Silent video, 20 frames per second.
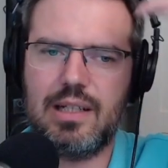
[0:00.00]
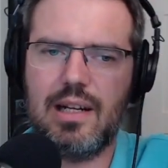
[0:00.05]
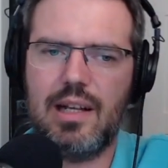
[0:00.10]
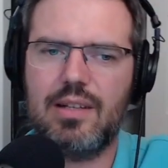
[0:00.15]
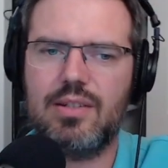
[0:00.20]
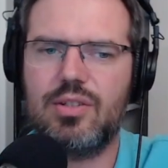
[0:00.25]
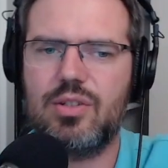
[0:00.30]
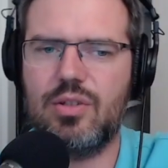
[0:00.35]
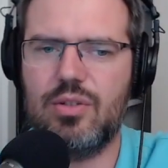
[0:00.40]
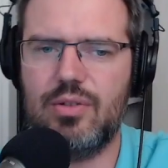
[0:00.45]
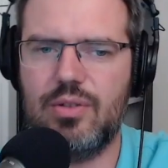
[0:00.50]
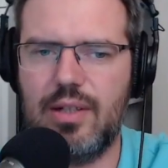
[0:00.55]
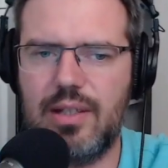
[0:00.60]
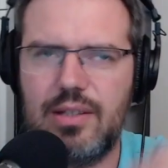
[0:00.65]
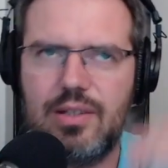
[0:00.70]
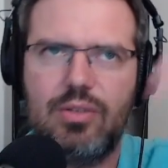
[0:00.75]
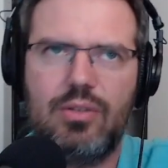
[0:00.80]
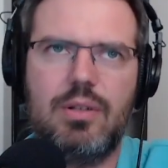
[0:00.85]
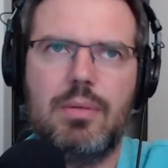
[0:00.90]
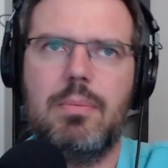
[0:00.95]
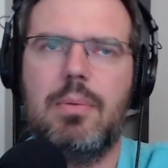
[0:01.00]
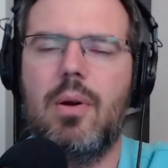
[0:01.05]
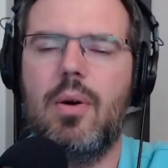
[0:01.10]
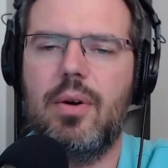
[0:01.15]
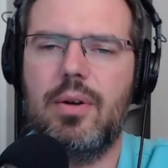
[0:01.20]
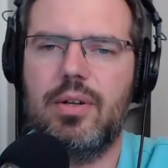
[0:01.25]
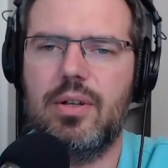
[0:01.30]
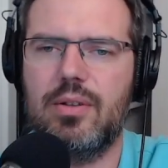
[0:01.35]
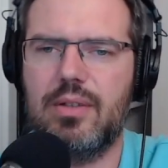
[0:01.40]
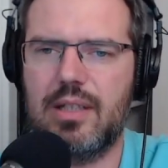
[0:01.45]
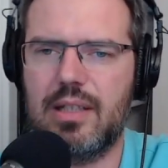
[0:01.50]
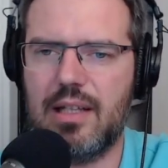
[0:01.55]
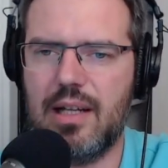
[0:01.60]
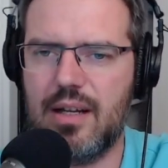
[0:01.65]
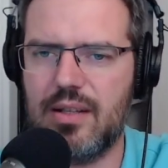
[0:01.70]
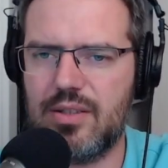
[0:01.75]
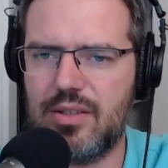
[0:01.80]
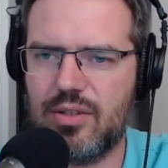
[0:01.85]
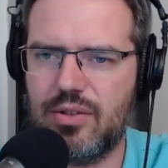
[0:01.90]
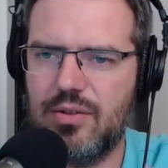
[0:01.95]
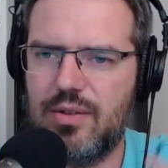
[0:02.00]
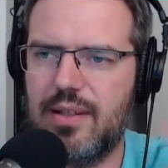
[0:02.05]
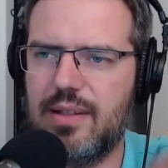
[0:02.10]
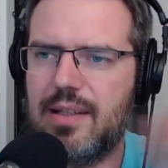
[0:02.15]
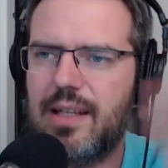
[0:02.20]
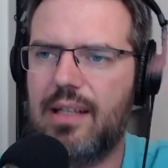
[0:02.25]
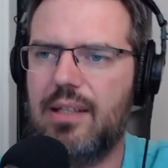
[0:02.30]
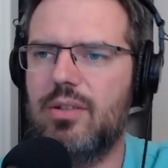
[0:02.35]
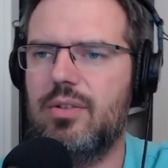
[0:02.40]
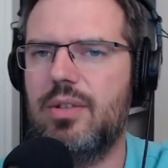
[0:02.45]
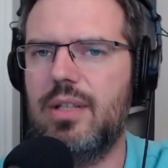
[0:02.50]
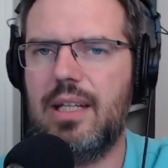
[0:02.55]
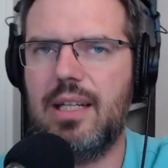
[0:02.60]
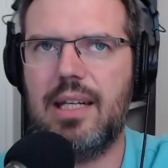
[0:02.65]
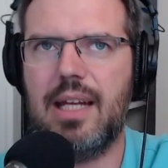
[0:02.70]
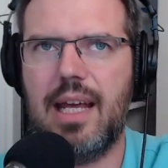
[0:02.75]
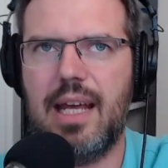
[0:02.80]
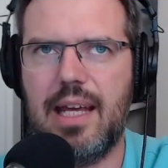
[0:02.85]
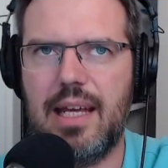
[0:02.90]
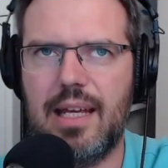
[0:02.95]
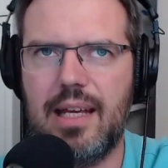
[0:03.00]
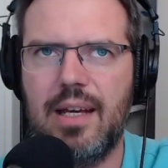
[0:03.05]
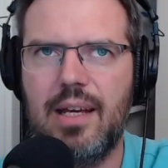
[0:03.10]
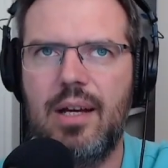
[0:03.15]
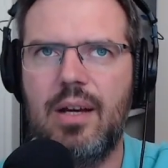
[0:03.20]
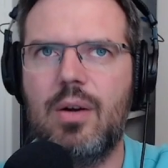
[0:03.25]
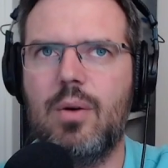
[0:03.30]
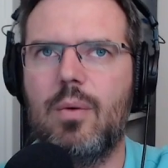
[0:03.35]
cluster and you deploy it on the cluster and then you need a